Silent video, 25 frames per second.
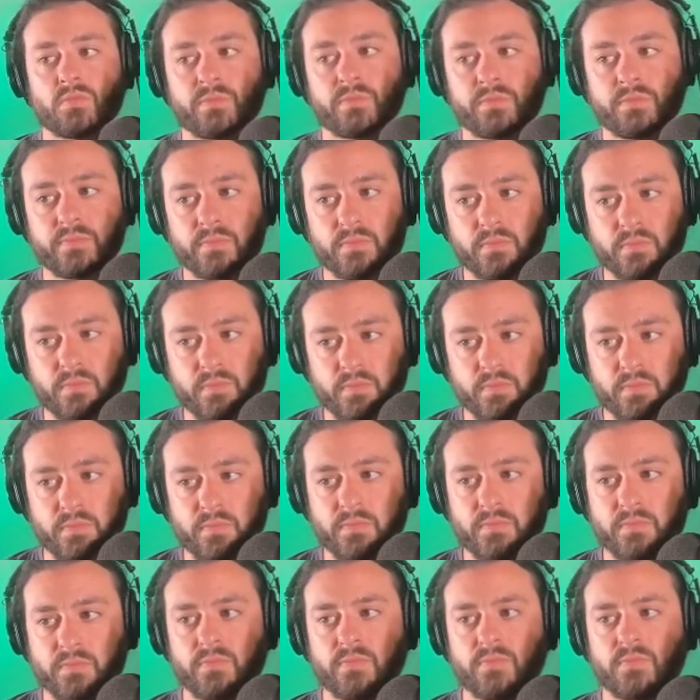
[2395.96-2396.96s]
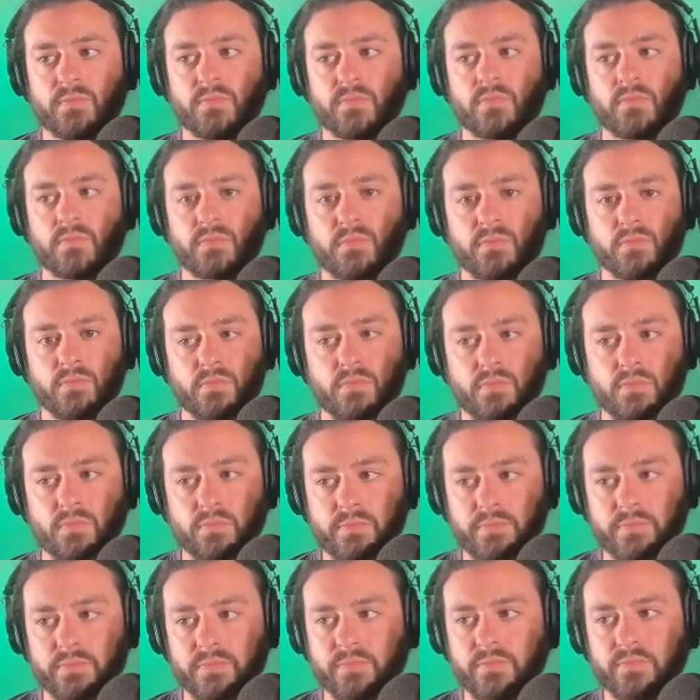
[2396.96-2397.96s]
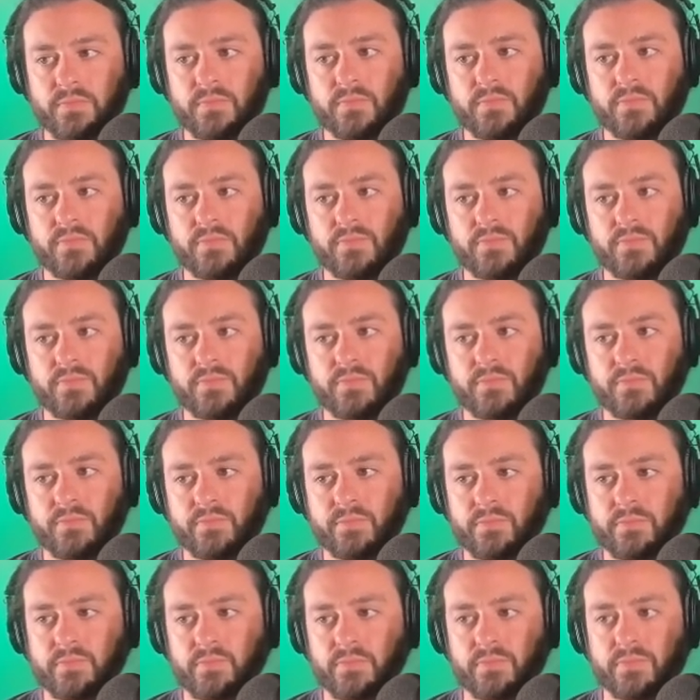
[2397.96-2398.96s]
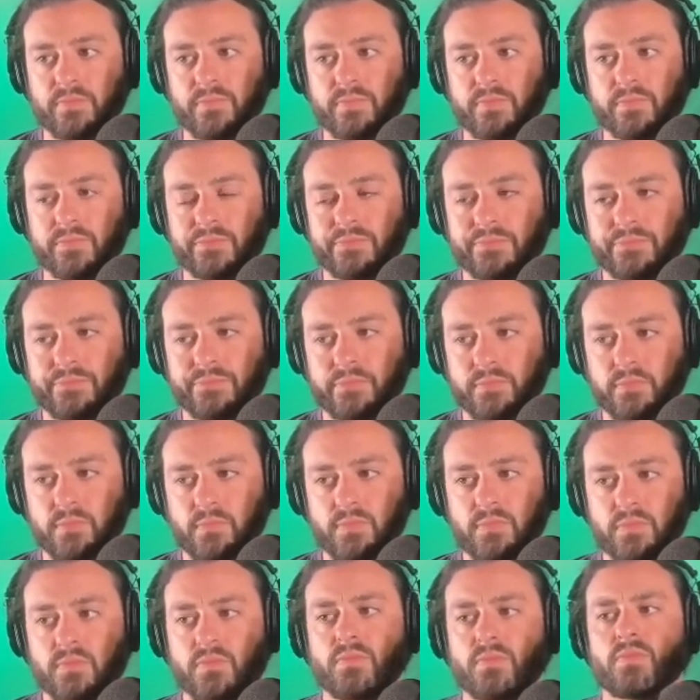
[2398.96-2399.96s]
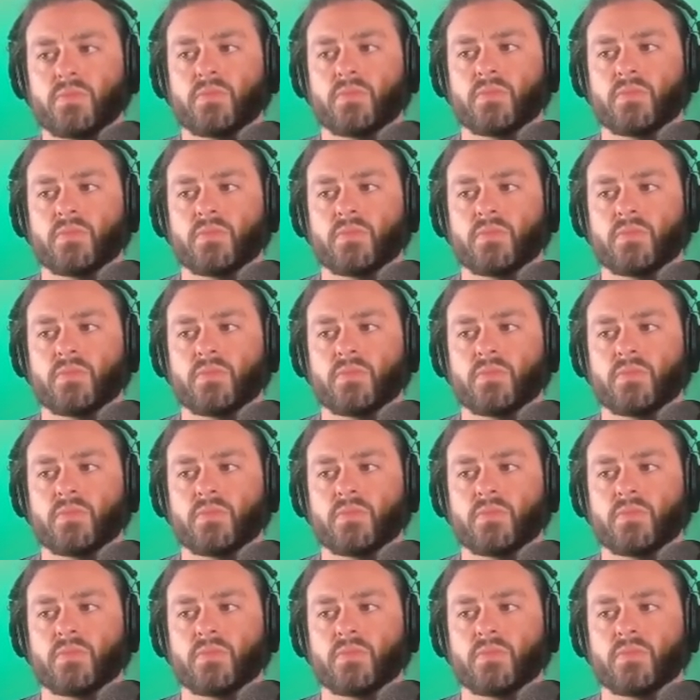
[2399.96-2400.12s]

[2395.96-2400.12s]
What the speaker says: (not speaking)